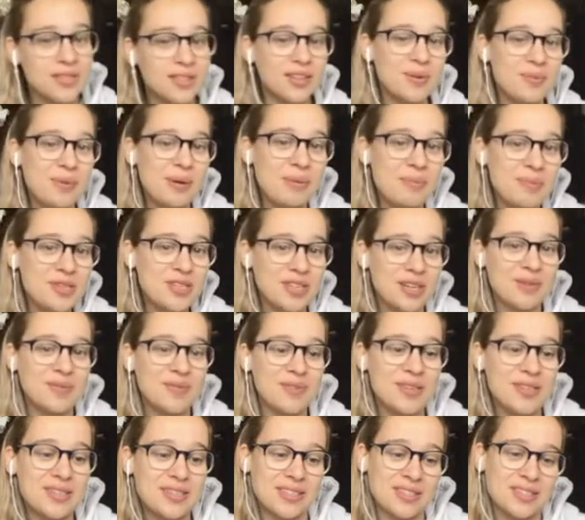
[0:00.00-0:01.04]
in my
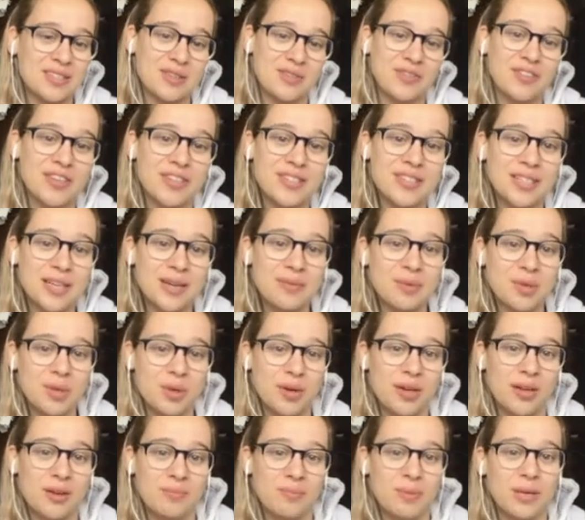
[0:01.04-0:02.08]
pajamas. It's the first thing I'm
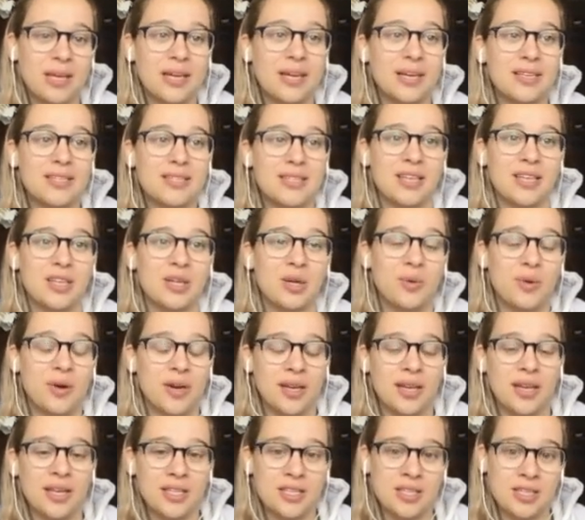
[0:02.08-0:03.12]
doing because I don't want to
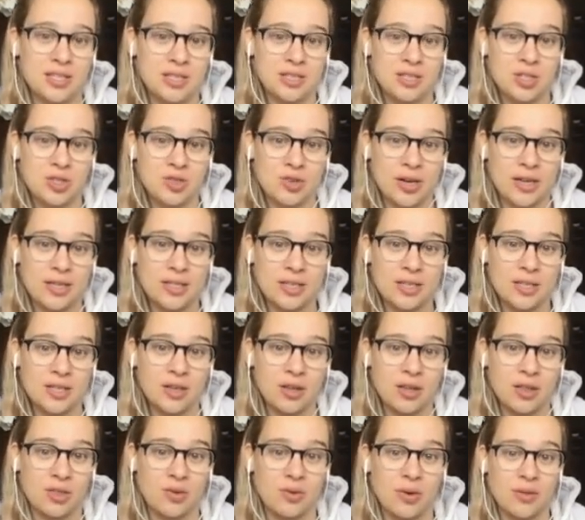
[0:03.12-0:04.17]
get
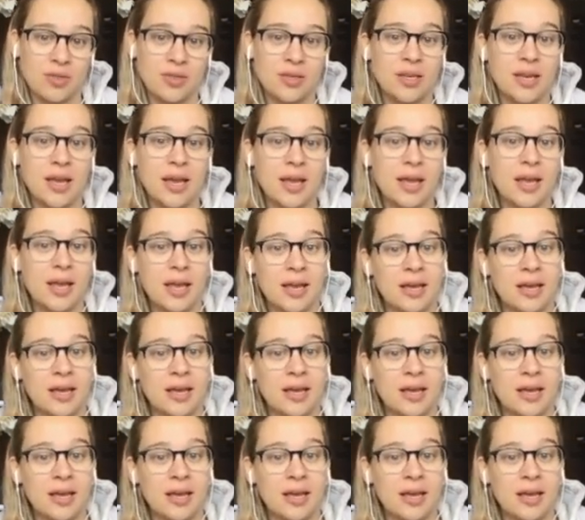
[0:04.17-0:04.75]
distracted throughout the day.